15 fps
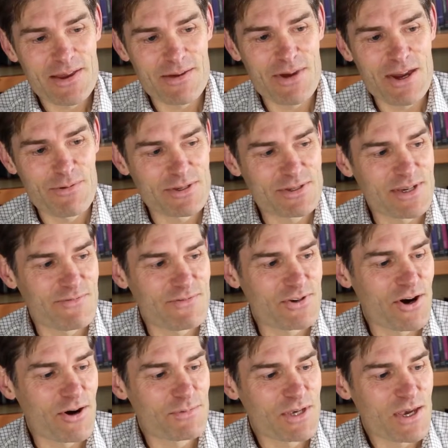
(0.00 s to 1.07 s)
compared with Steve
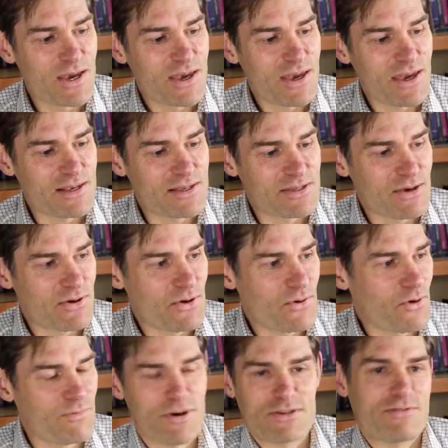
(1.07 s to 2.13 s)
Jobs, he's
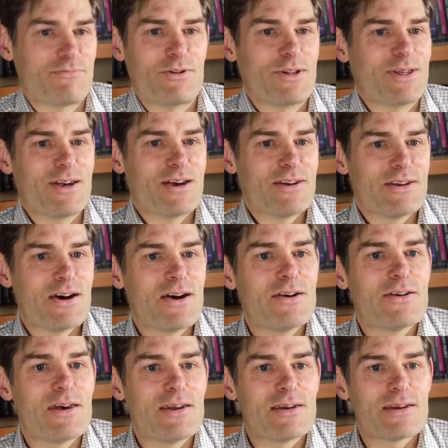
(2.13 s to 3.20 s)
almost completely
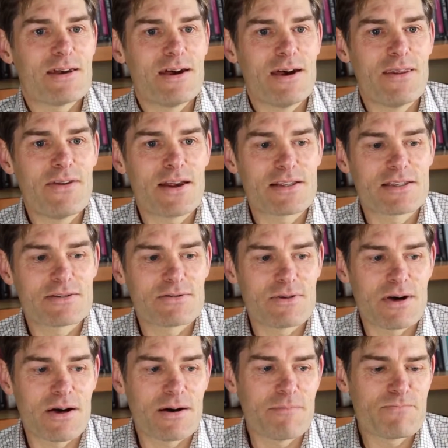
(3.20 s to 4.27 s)
unknown, and that's
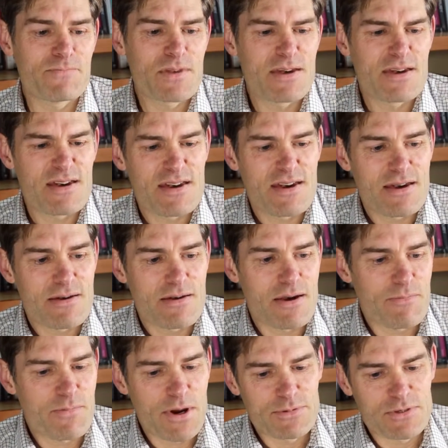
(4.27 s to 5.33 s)

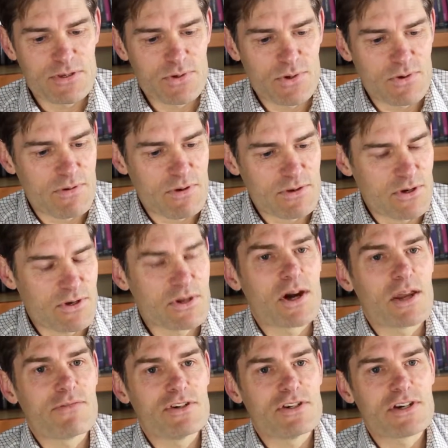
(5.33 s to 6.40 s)
perhaps a certain kind of